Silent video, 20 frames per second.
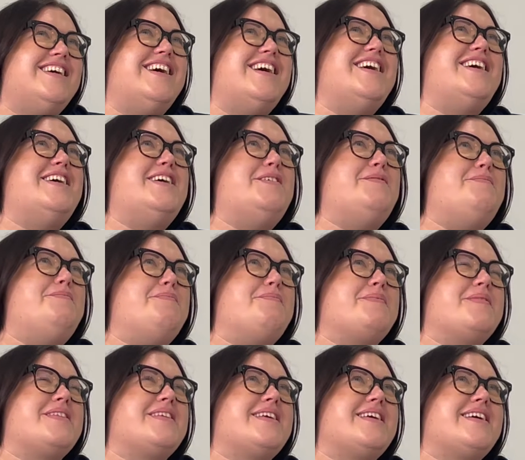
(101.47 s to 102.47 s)

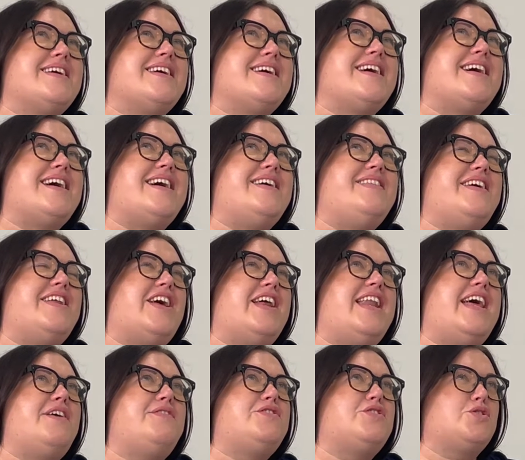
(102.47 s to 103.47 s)
And then
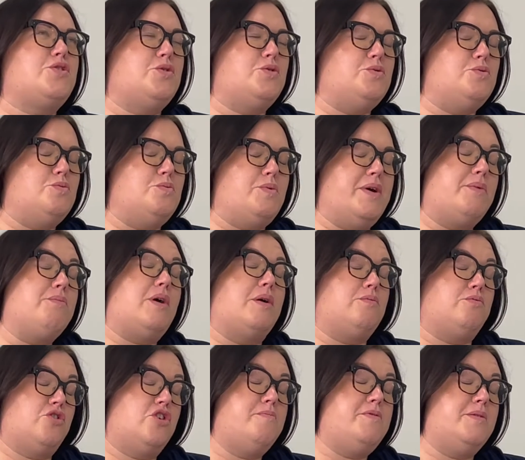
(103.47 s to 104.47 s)
I left school,
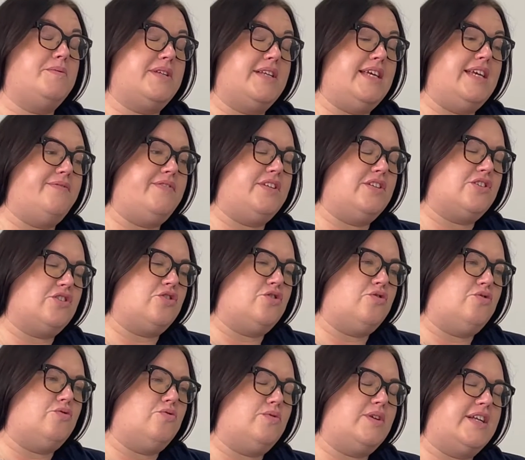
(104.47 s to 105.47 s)
coming up to leaving
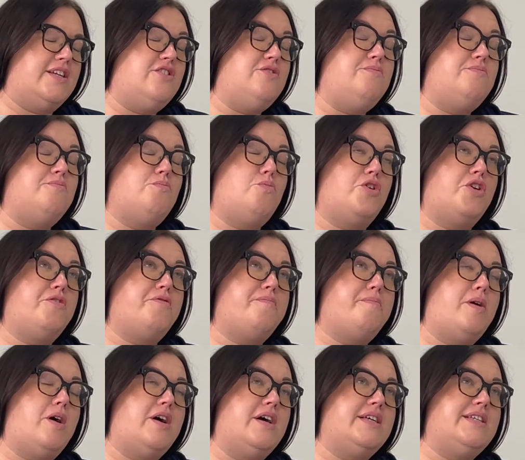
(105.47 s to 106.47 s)
school, and one
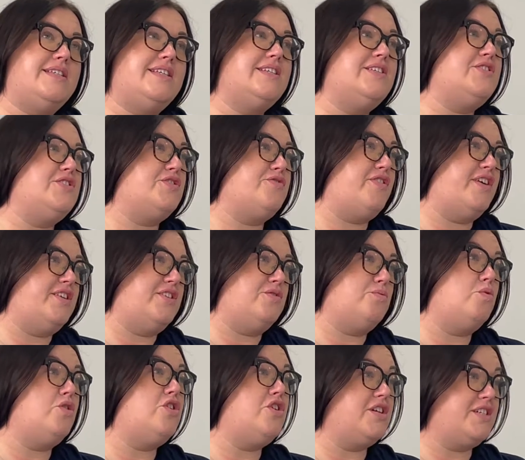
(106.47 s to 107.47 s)
of my sister's
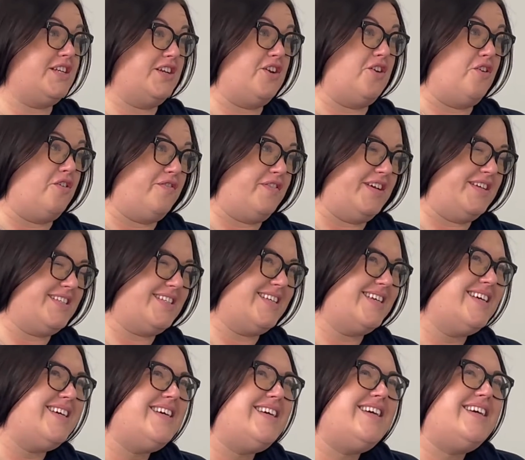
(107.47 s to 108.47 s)
friends worked in an
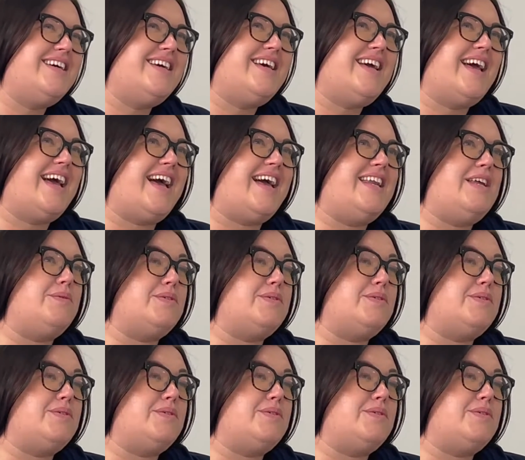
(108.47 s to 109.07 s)
office. And